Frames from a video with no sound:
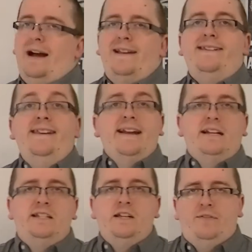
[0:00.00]
and
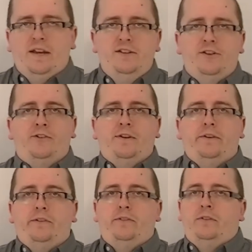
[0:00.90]
negative
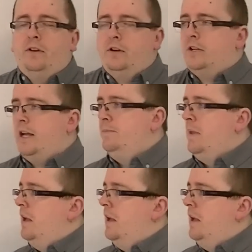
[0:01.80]
indices. Okay,